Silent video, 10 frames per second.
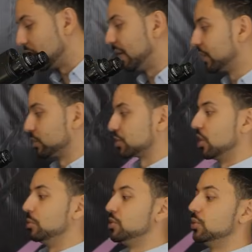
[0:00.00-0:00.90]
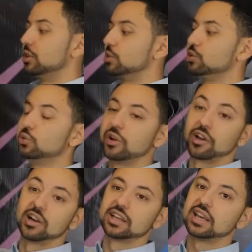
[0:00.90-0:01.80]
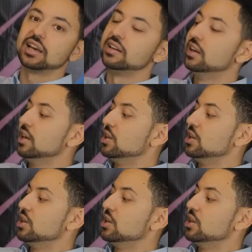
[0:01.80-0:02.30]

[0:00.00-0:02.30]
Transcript: a microscope to include with our kit.